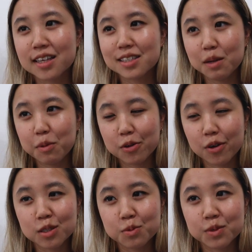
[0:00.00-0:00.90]
The step
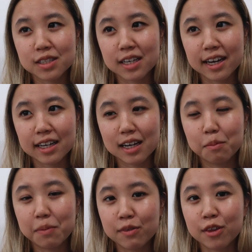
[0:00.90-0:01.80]
across was like
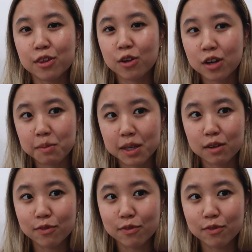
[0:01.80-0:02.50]
above a 30 meter